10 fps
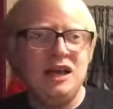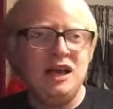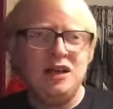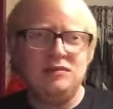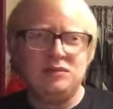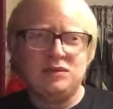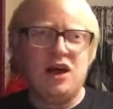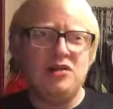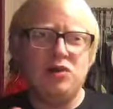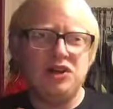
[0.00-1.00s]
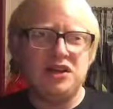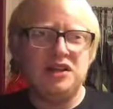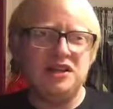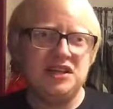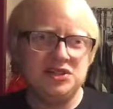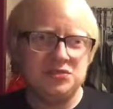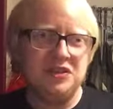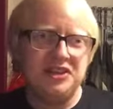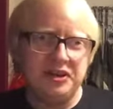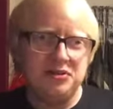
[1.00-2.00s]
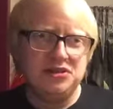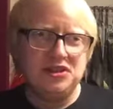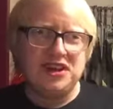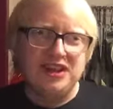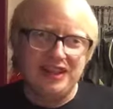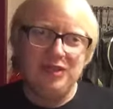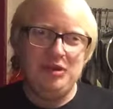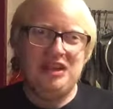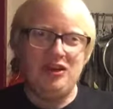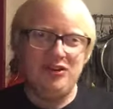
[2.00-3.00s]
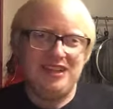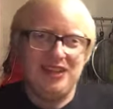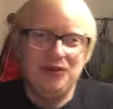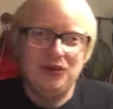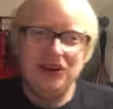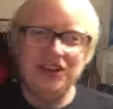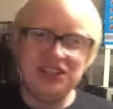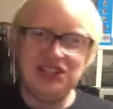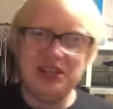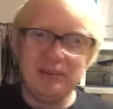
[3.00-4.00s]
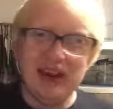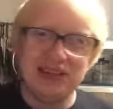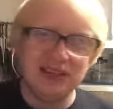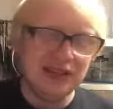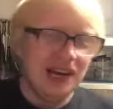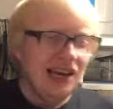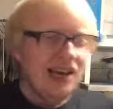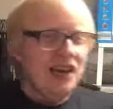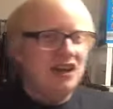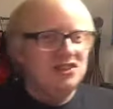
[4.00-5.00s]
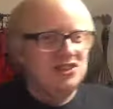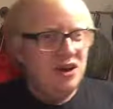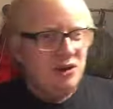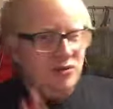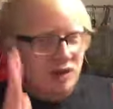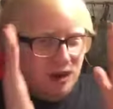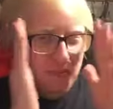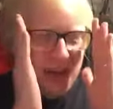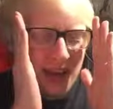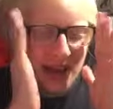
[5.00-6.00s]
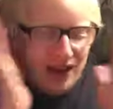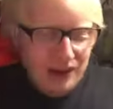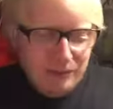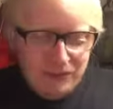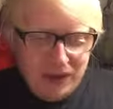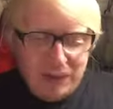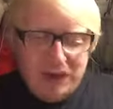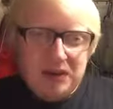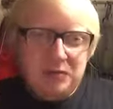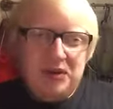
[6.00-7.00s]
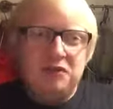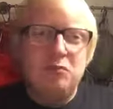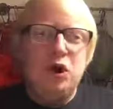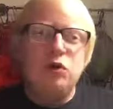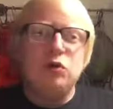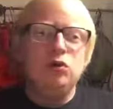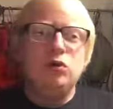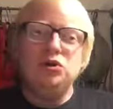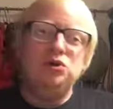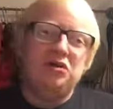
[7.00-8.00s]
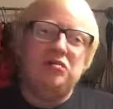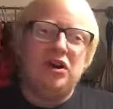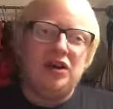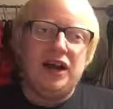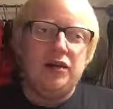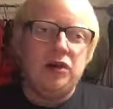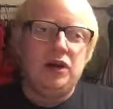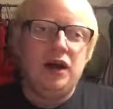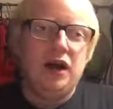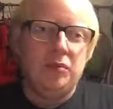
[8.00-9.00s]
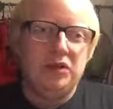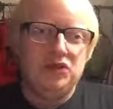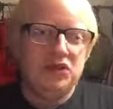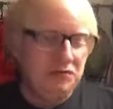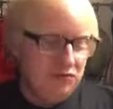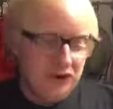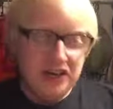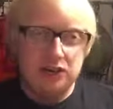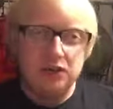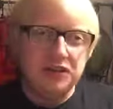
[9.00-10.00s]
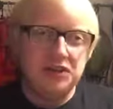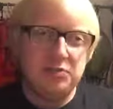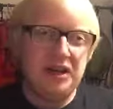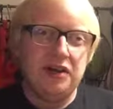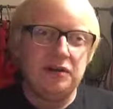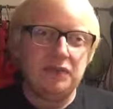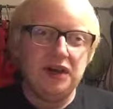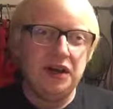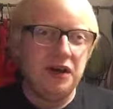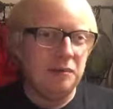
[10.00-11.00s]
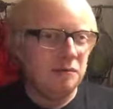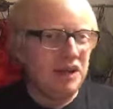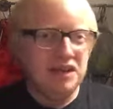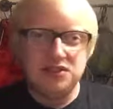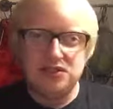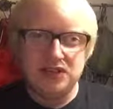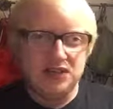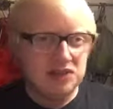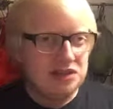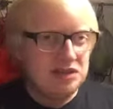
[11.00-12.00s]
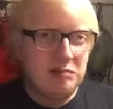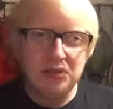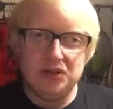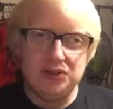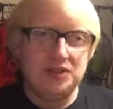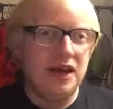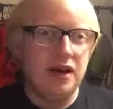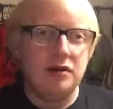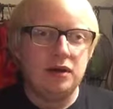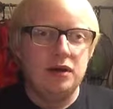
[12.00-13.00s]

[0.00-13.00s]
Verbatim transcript: And ironically, this video is a little bit longer than the one I initially made. So yeah, I'm at a bit of a moral quandary right now, because I friggin' love this beer. It's as simple as that.